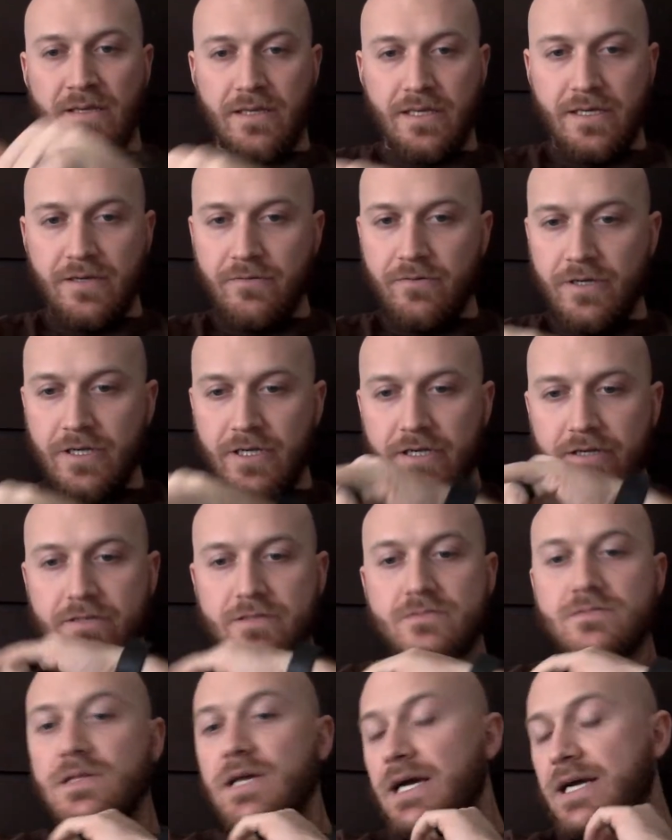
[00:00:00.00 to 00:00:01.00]
Okay, right
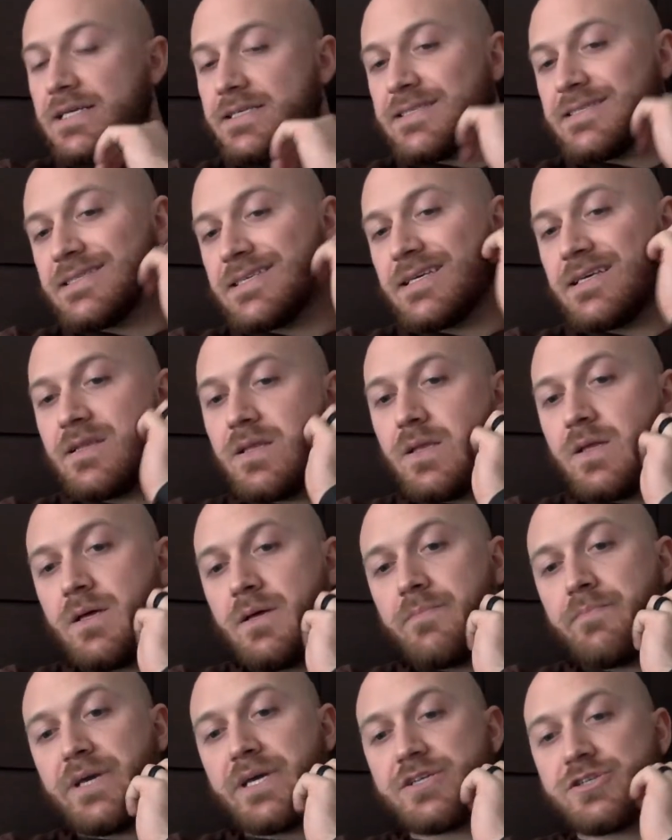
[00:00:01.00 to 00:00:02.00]
here, I see
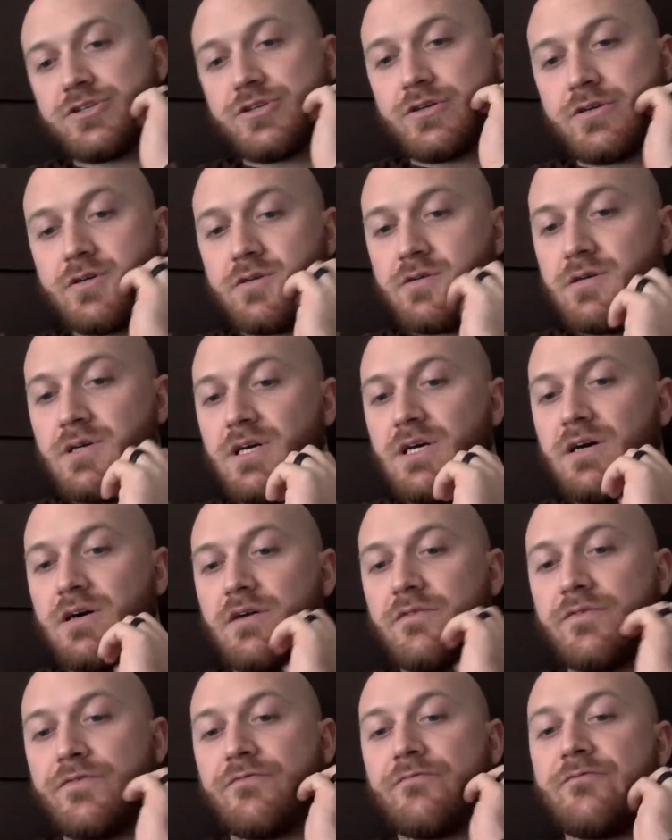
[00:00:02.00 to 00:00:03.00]
the picture
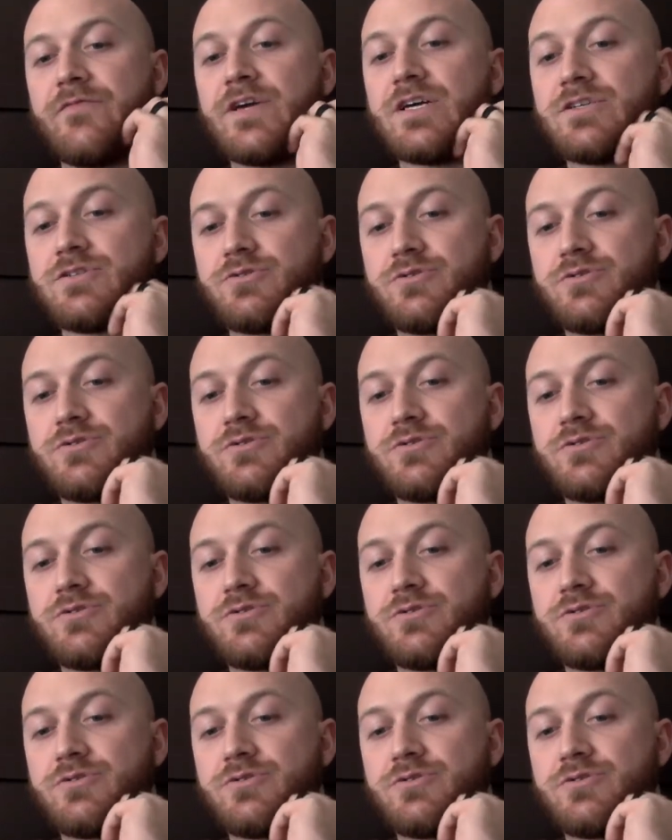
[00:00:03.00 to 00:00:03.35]
of a fig